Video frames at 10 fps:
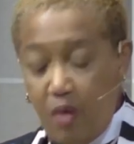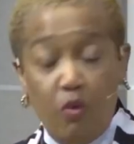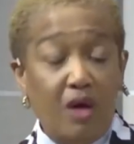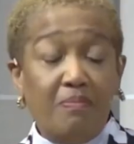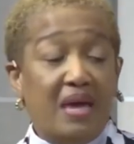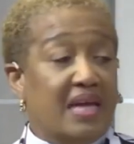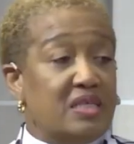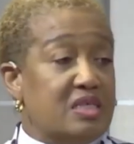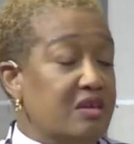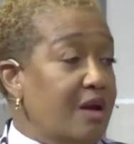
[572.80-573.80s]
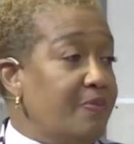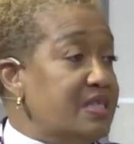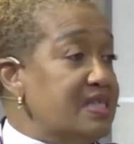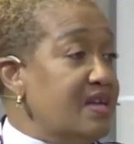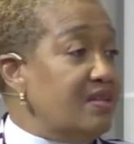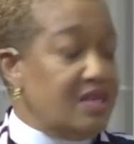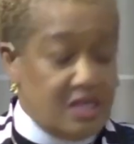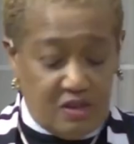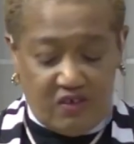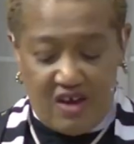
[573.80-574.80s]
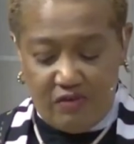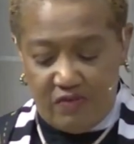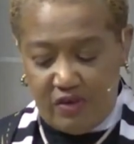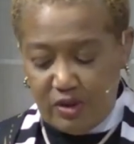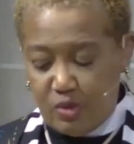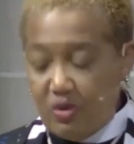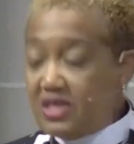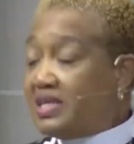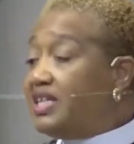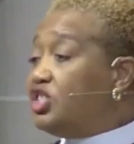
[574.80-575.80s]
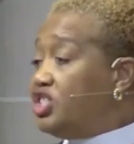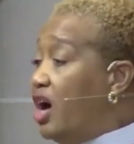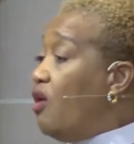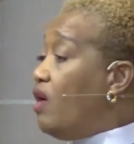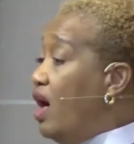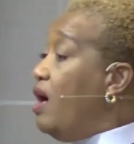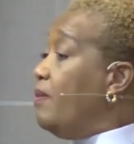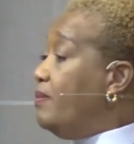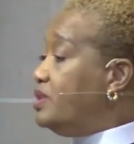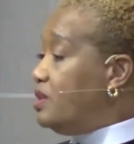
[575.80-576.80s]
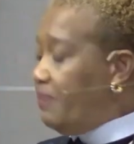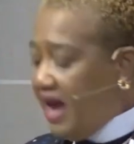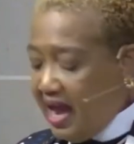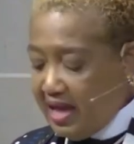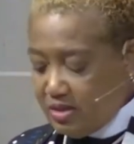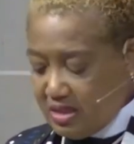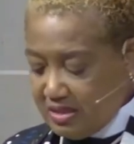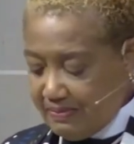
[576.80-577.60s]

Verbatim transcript: And one man stood up and said that his favorite verse was, It shall come to pass.